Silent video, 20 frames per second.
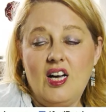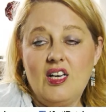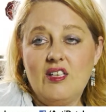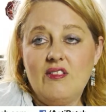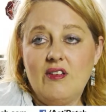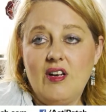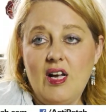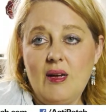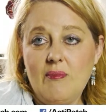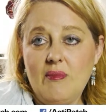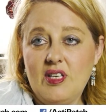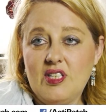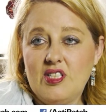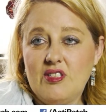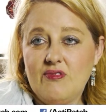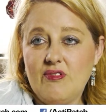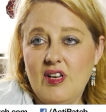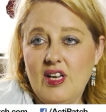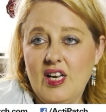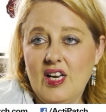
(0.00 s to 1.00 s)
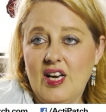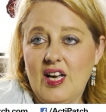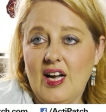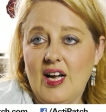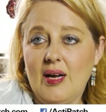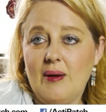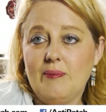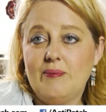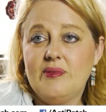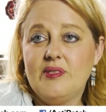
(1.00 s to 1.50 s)
had an MS
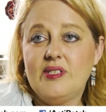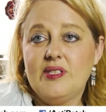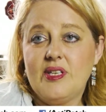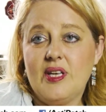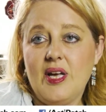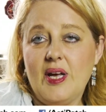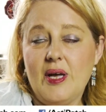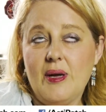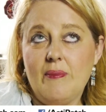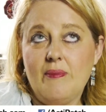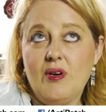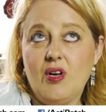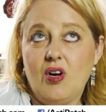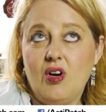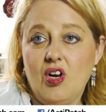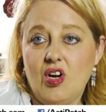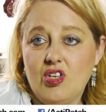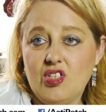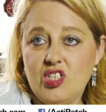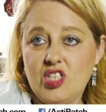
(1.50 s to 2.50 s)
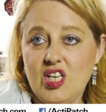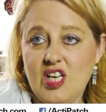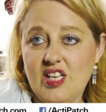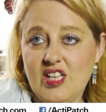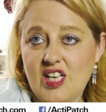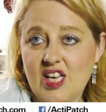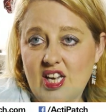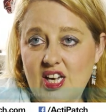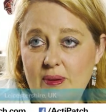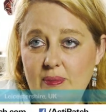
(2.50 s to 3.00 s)
relapse, not last
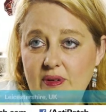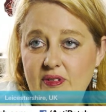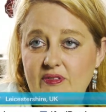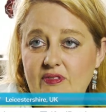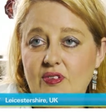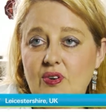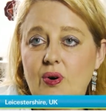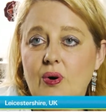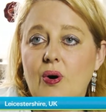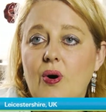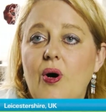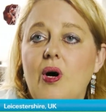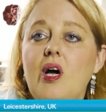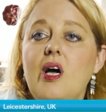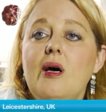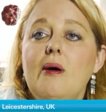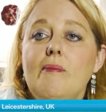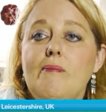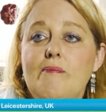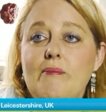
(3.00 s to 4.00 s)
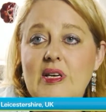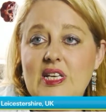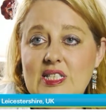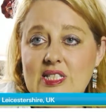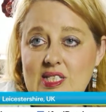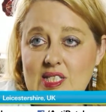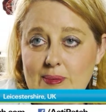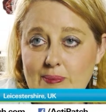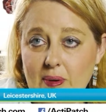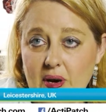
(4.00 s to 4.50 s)
year, the year before, mid
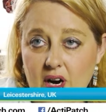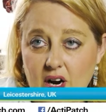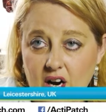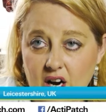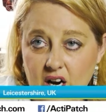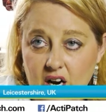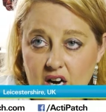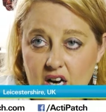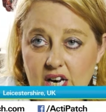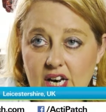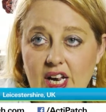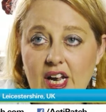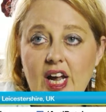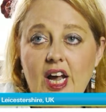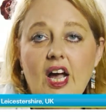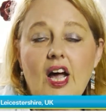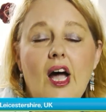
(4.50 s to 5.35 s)
spine,